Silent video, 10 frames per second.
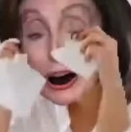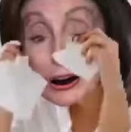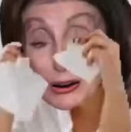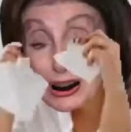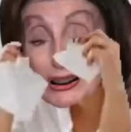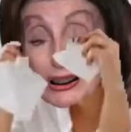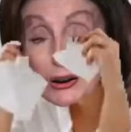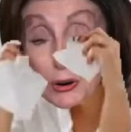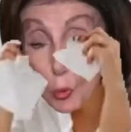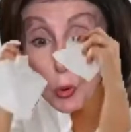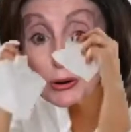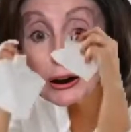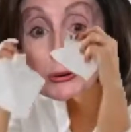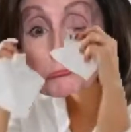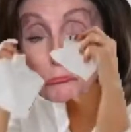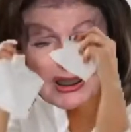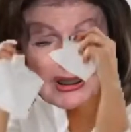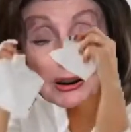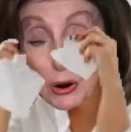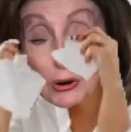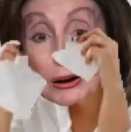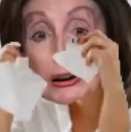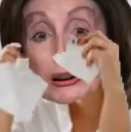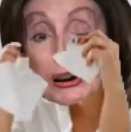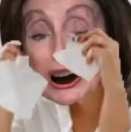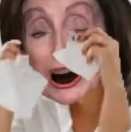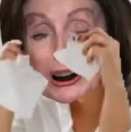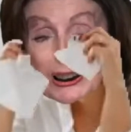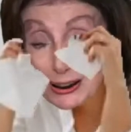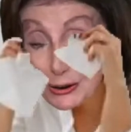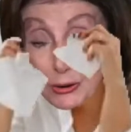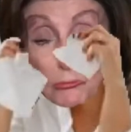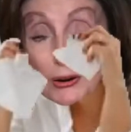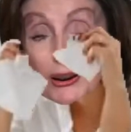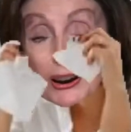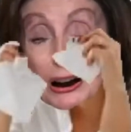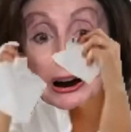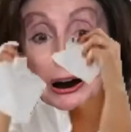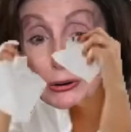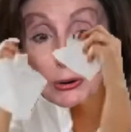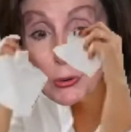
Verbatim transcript: This is truly the darkest day in American history.